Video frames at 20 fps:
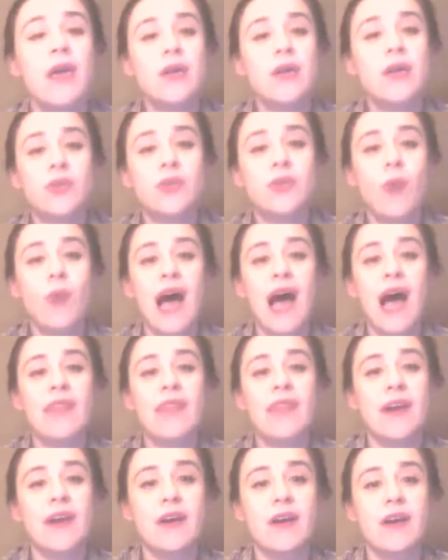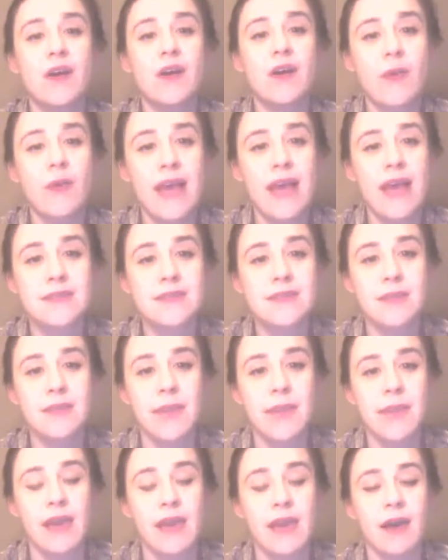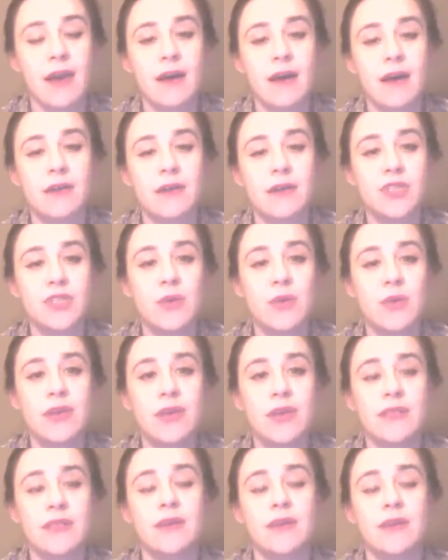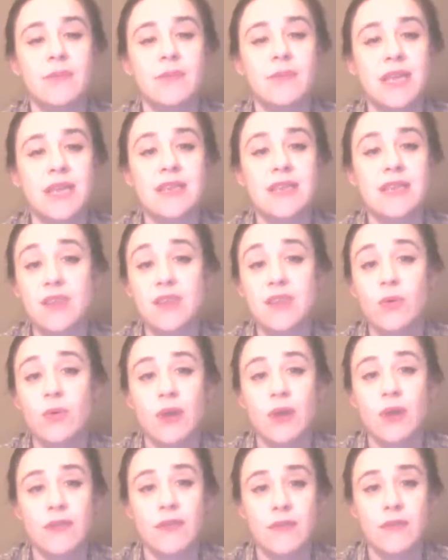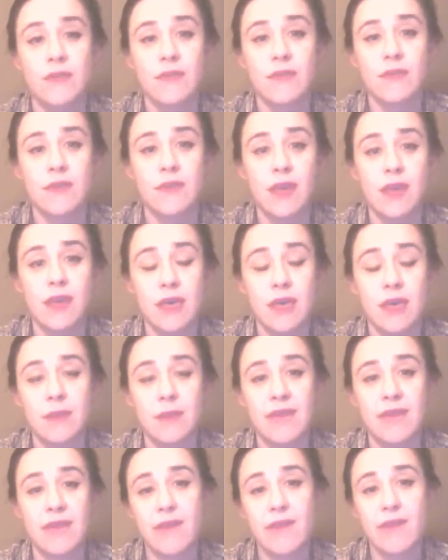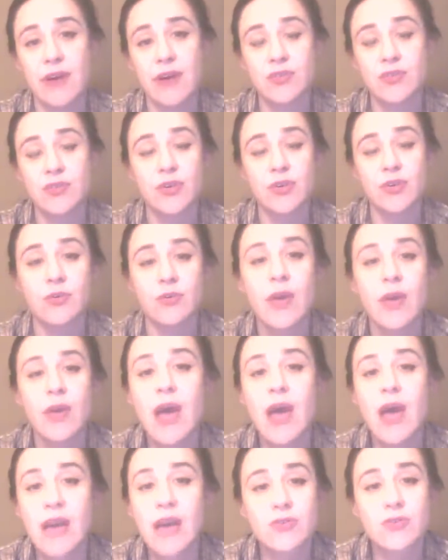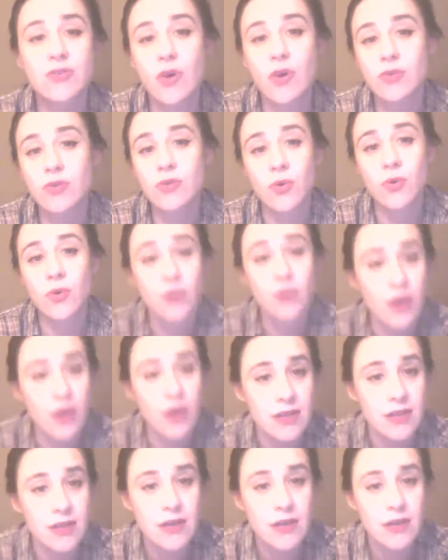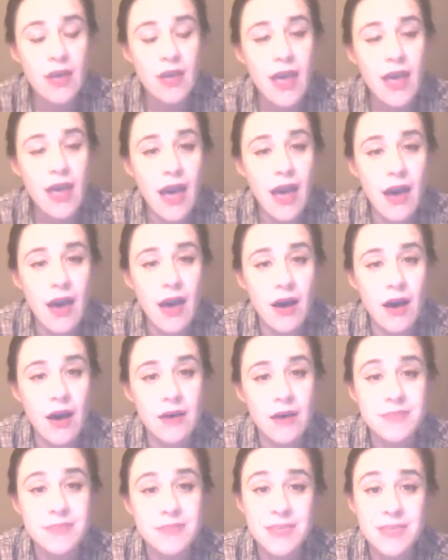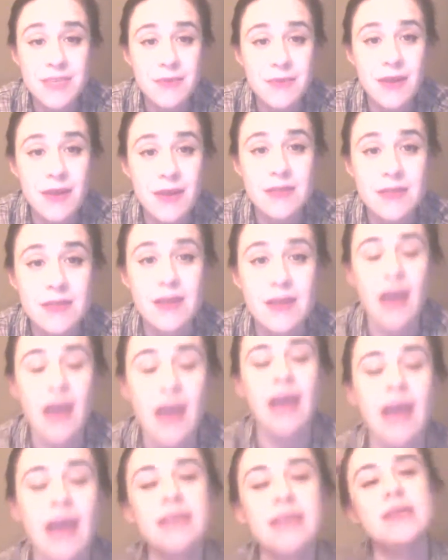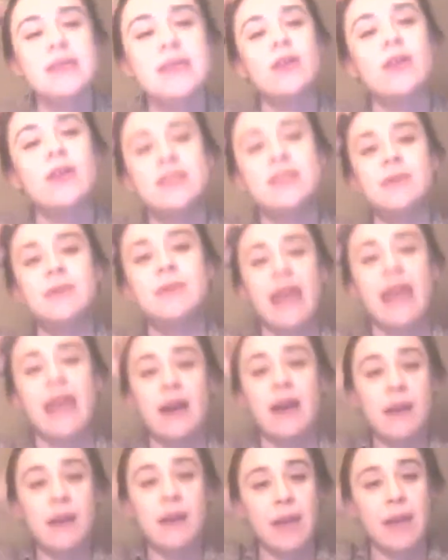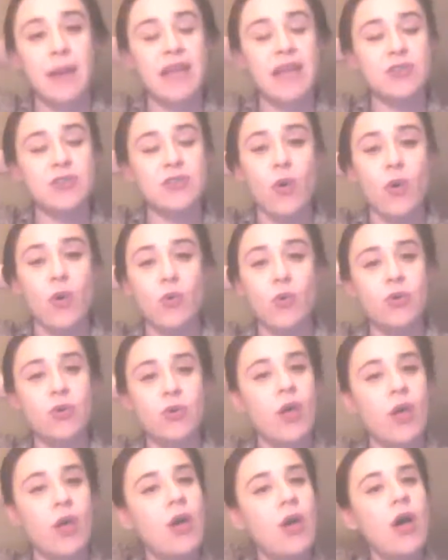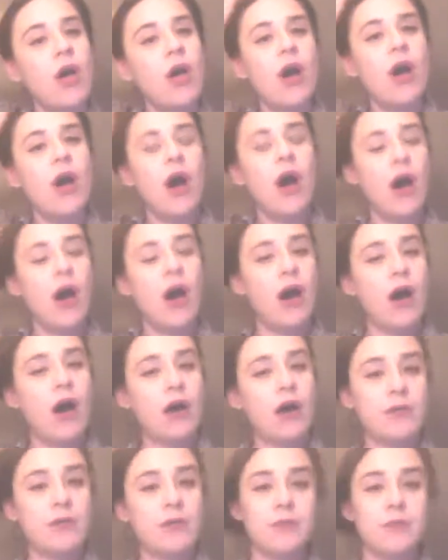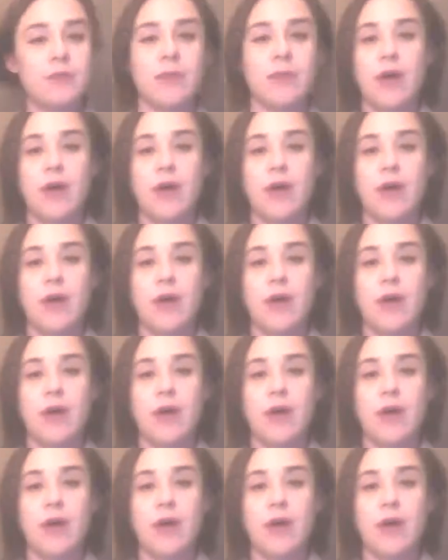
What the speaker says: to why they're harassing me, Jonah and them, because I told on him and Barra Drew. I told on Tim. I didn't tell on Tim and Eric, but I told that,